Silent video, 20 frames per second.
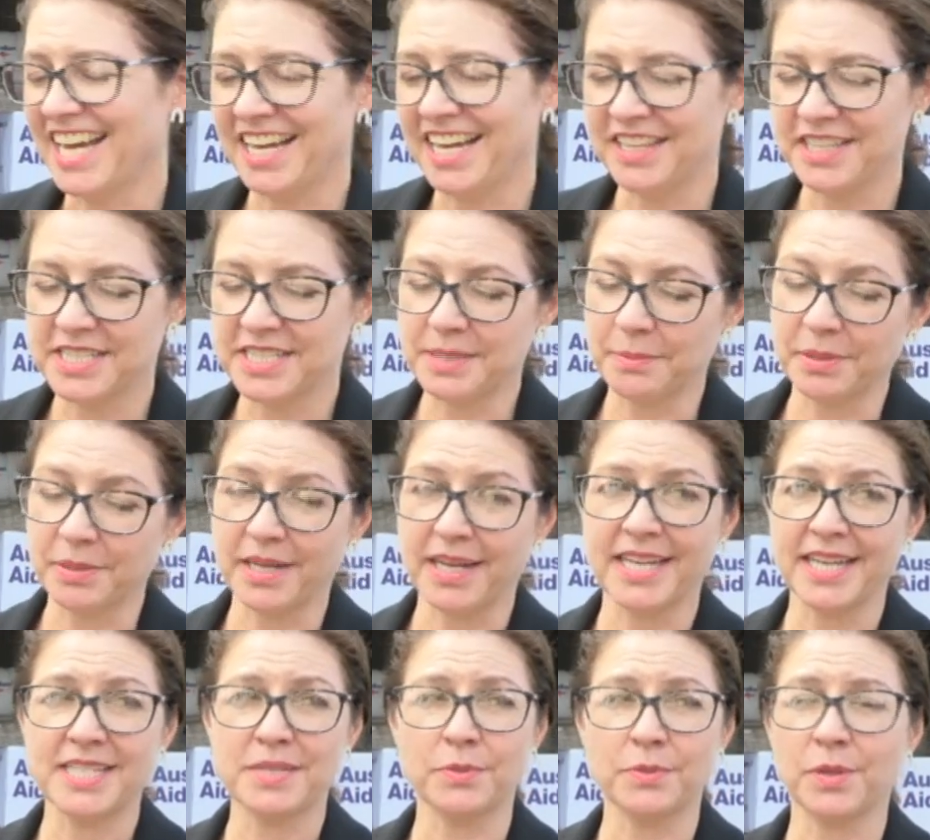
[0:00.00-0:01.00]
Uh, the
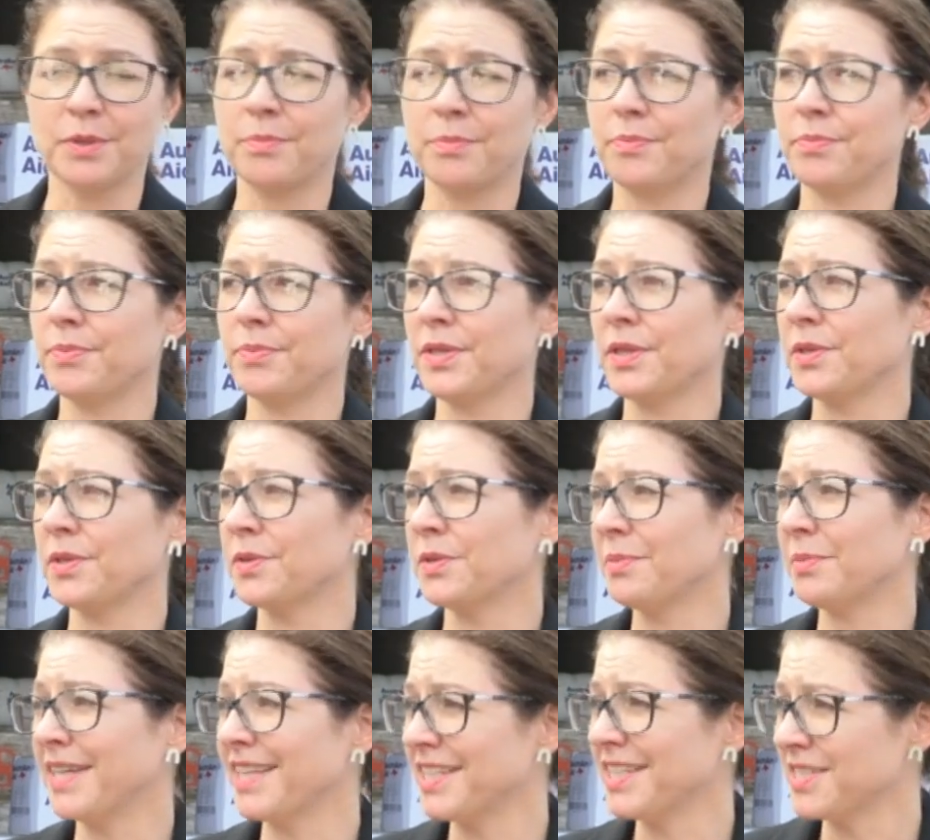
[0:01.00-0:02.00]
supplies were
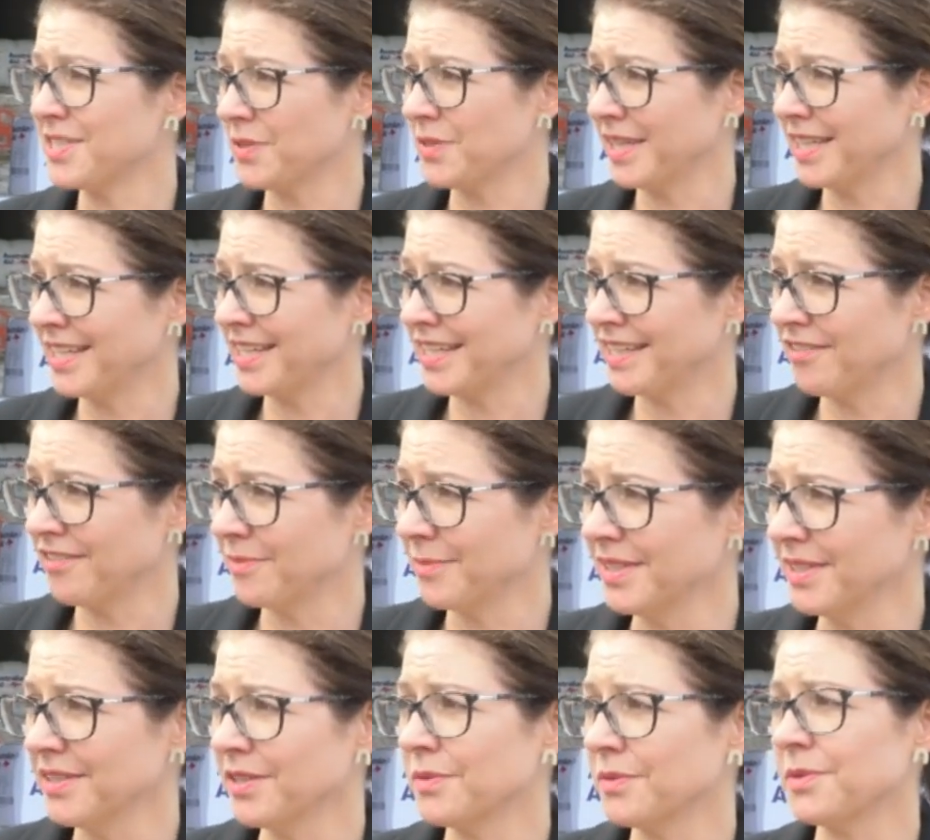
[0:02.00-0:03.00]
procured by the Australian
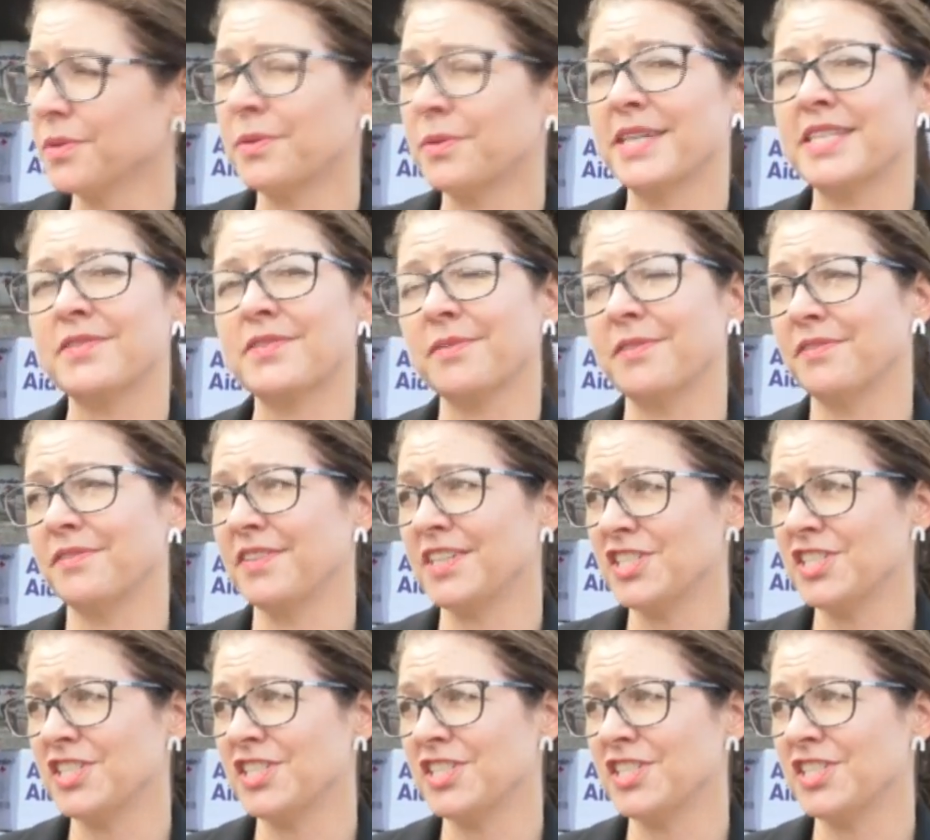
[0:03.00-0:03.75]
government on request from the